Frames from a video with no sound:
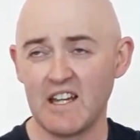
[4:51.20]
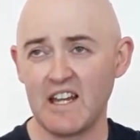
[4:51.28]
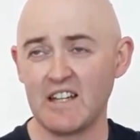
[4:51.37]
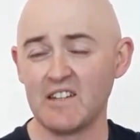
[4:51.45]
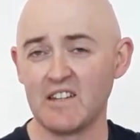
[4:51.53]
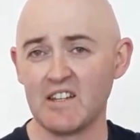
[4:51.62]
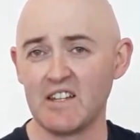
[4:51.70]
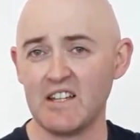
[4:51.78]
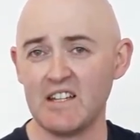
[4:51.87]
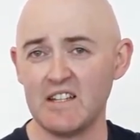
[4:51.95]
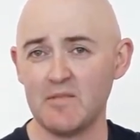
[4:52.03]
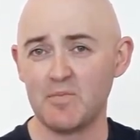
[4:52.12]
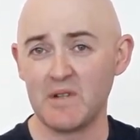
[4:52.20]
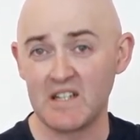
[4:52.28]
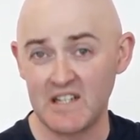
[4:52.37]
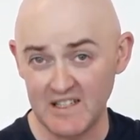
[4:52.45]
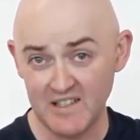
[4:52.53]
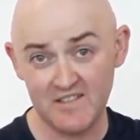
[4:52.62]
in the
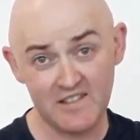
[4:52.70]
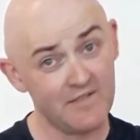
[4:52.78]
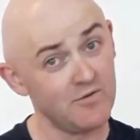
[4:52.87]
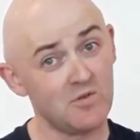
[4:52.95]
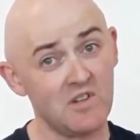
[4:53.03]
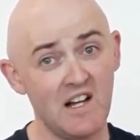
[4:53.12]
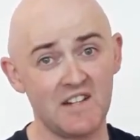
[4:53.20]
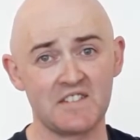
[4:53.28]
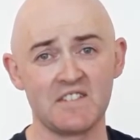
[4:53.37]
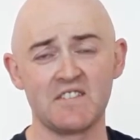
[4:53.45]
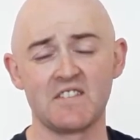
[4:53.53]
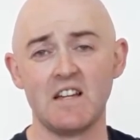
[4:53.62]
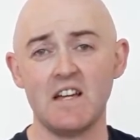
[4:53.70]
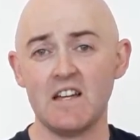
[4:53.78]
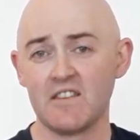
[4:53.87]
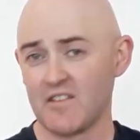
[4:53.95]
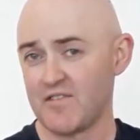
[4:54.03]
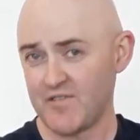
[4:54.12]
beginners level classes,
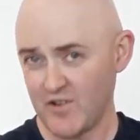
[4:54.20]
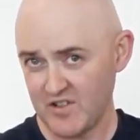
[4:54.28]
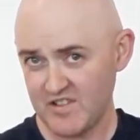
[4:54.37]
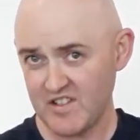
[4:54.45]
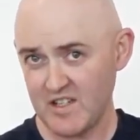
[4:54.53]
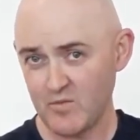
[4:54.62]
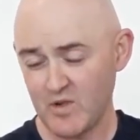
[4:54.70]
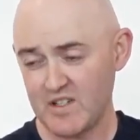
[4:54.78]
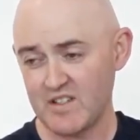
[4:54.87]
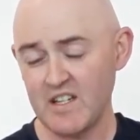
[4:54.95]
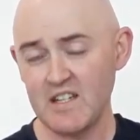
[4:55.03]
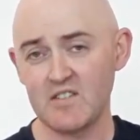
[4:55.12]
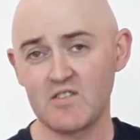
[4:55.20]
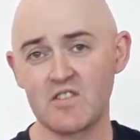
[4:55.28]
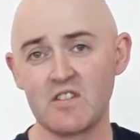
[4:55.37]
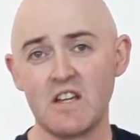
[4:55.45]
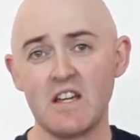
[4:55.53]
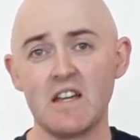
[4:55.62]
the first thing we teach